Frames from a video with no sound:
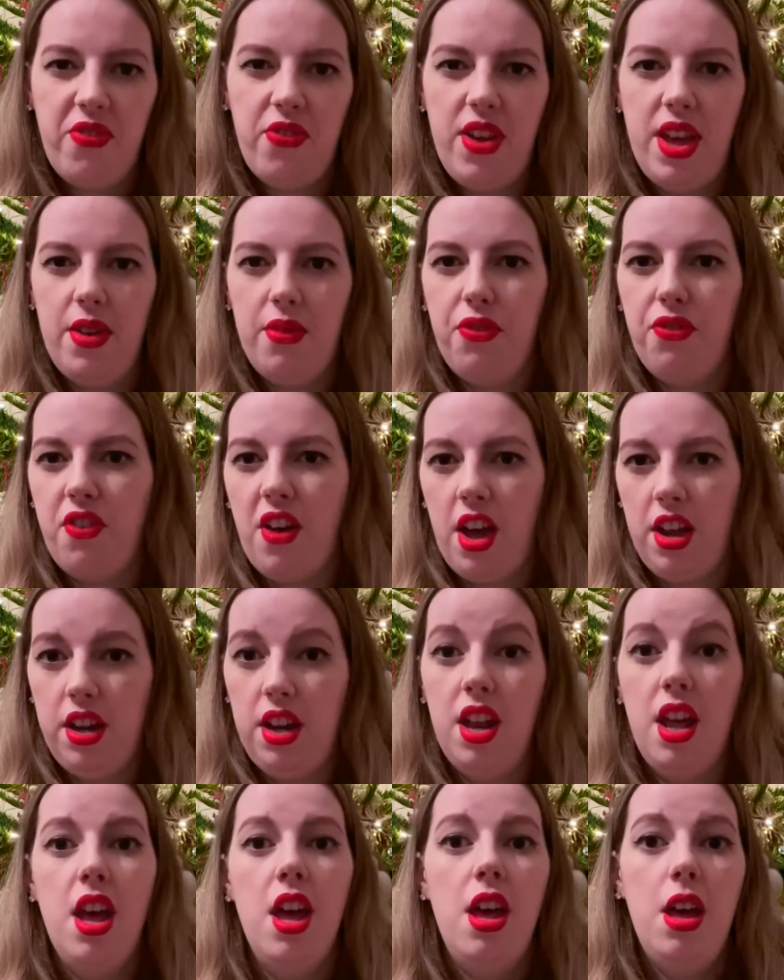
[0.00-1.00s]
Fit
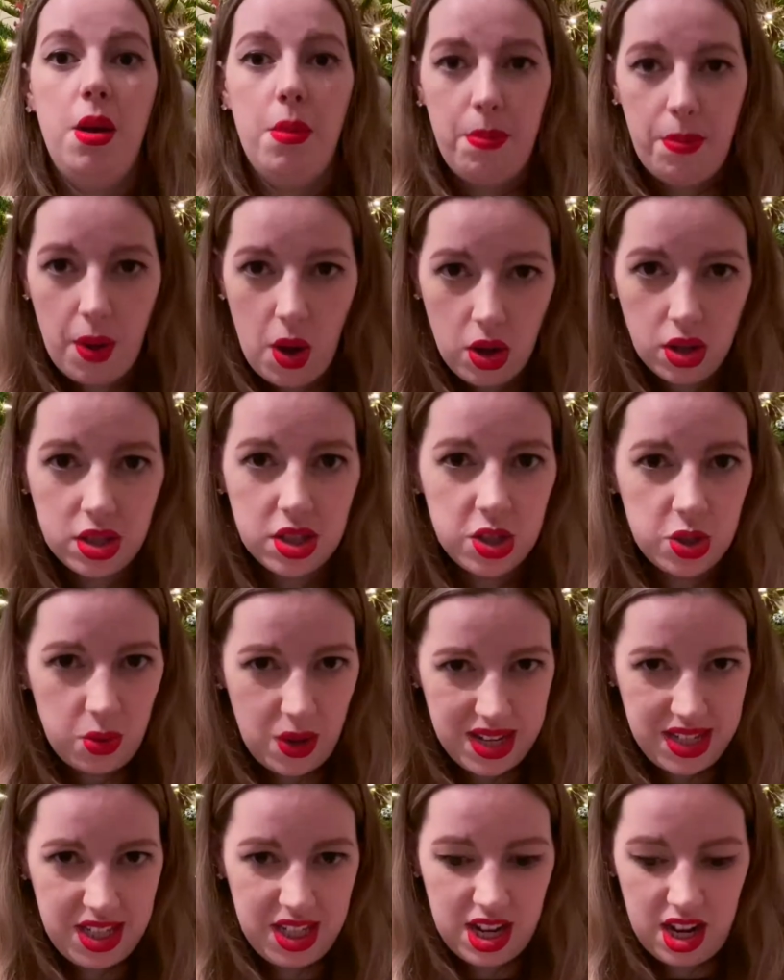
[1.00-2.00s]
Fun Box
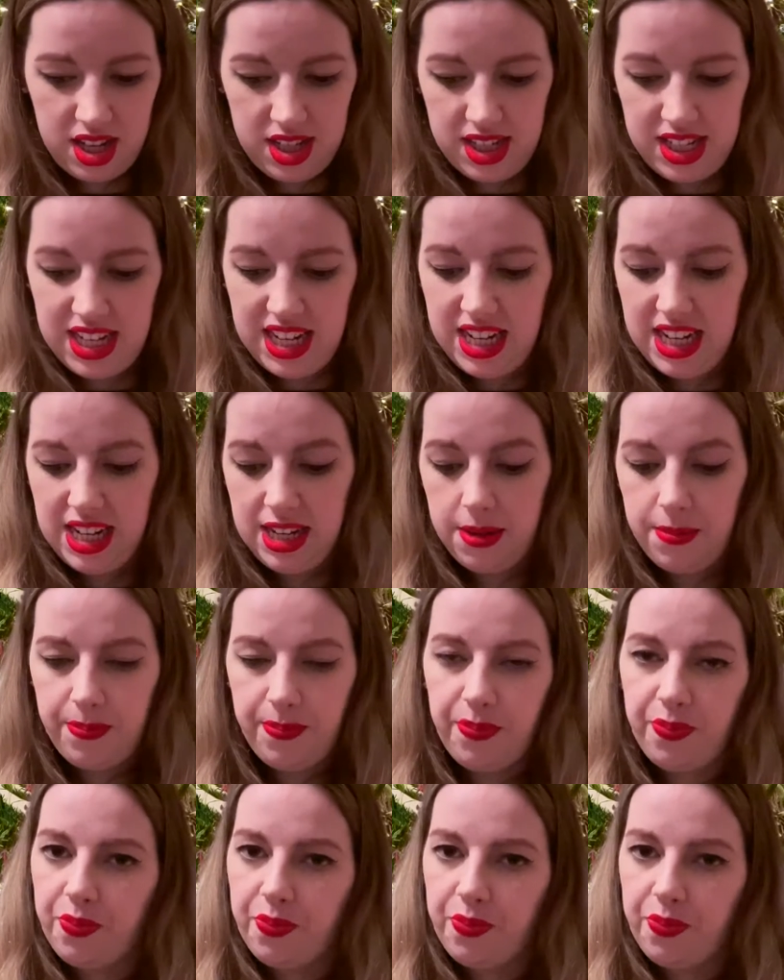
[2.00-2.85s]
2019.